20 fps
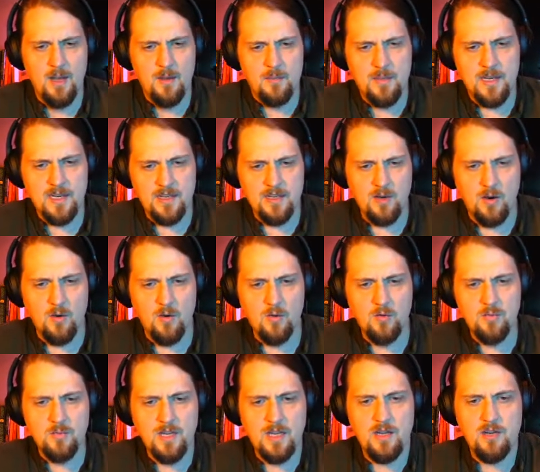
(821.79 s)
But at
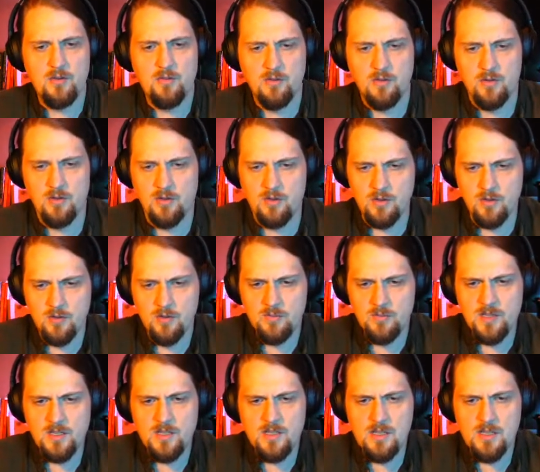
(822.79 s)
home he grew
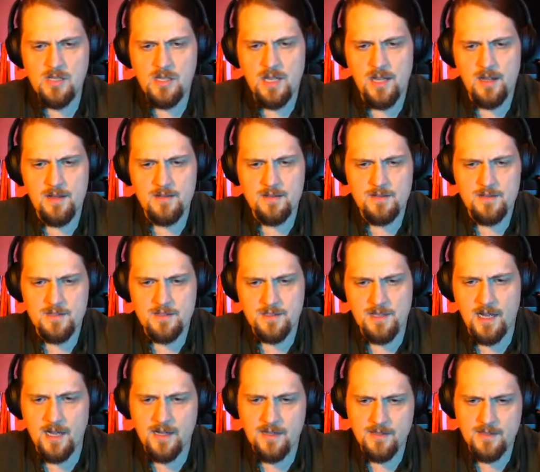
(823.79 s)
gloomy and
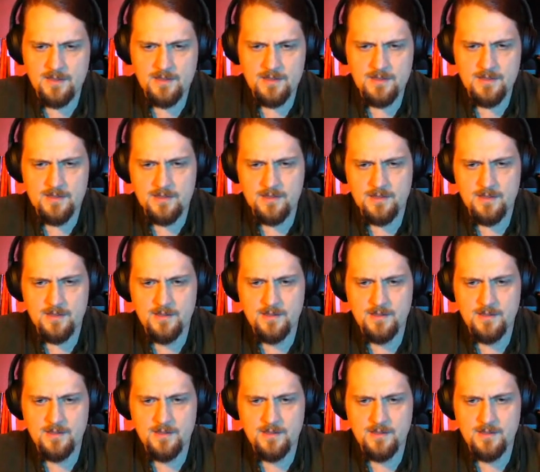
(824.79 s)
silent,